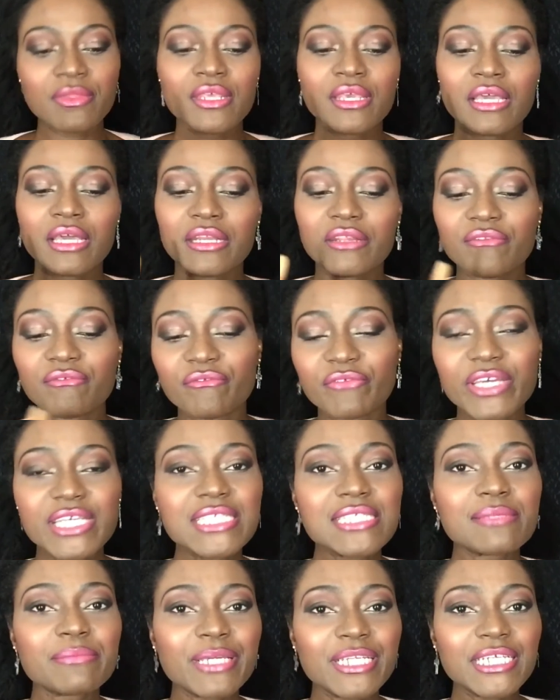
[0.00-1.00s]
an
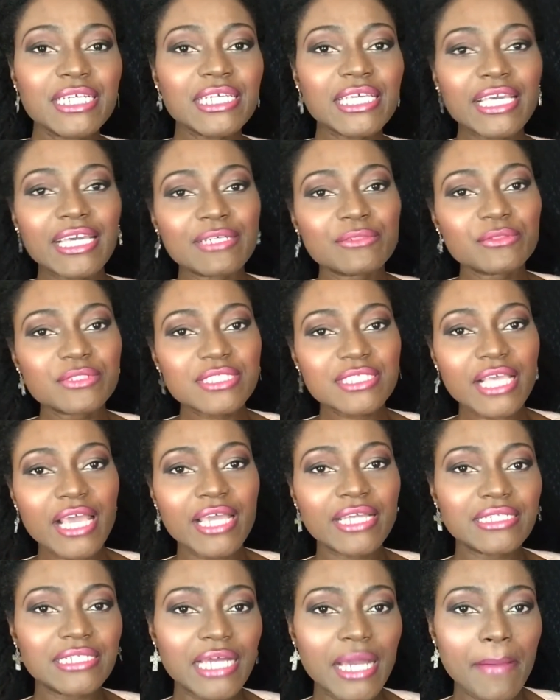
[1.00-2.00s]
investment account,
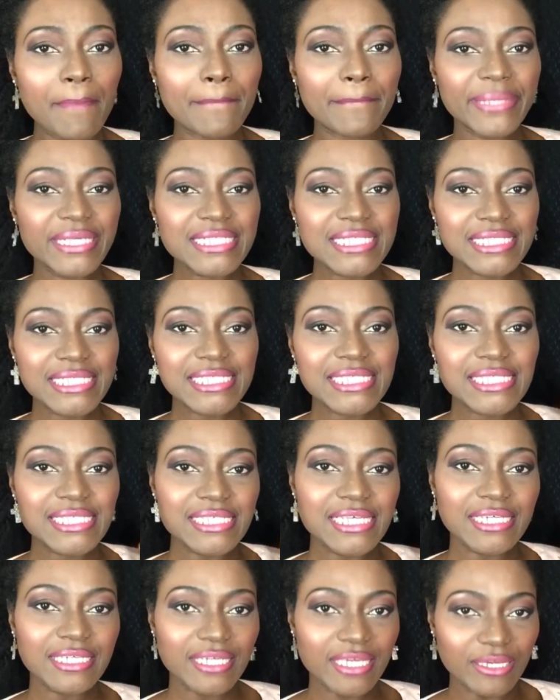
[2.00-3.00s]
and a business
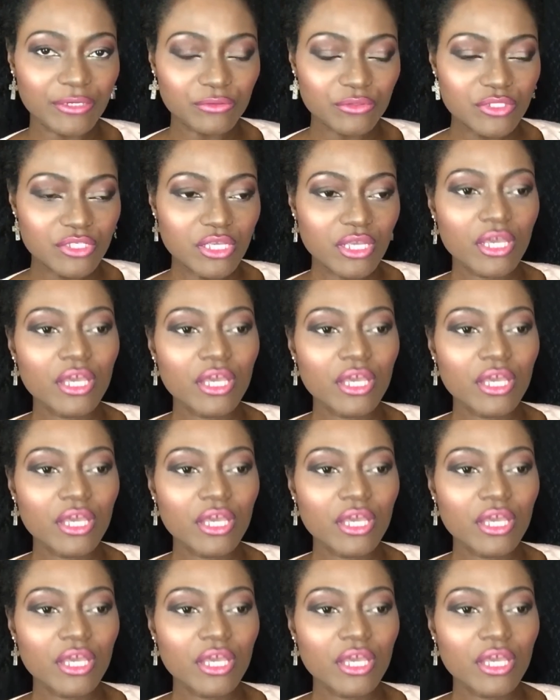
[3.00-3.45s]
account.